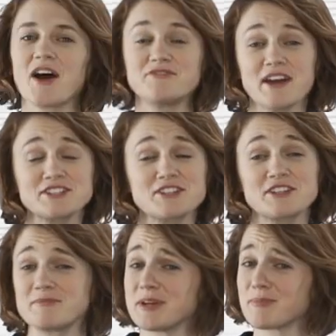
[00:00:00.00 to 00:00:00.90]
A vector
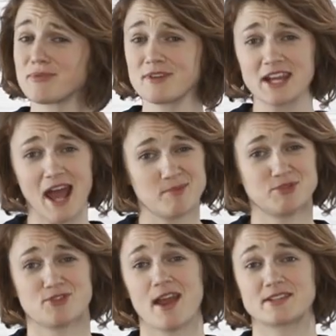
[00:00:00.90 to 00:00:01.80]
can be a pretty
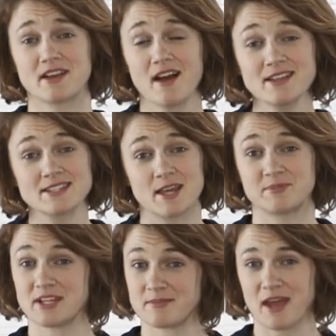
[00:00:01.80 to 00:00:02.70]
abstract
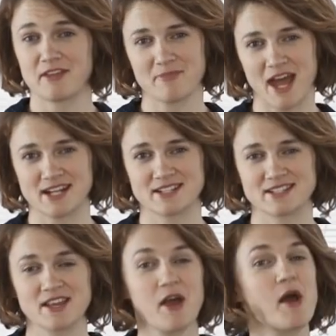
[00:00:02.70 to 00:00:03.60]
concept in
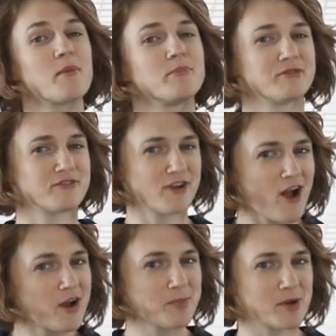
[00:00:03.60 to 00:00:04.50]
mathematics, but for
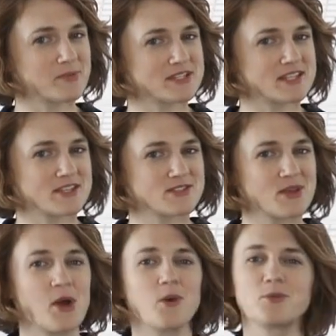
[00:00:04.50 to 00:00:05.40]
our purposes,
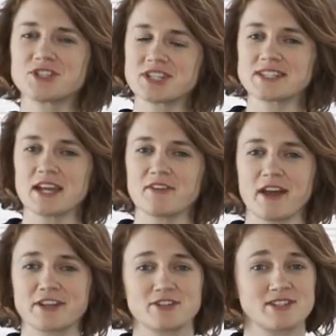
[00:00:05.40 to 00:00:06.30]
We'll just say a
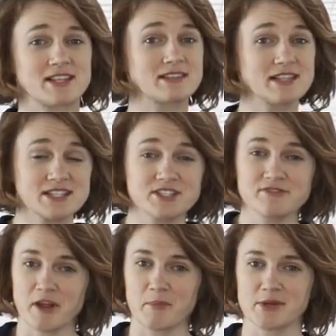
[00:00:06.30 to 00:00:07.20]
vector is a list
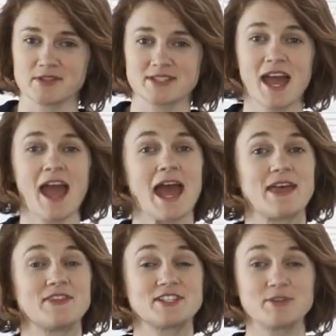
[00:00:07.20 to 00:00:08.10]
of numbers,
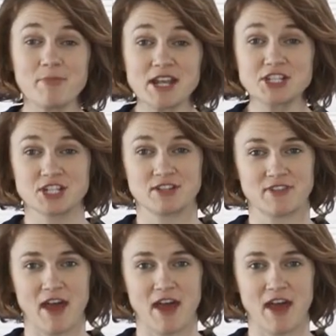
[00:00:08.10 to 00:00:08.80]
and the dimension of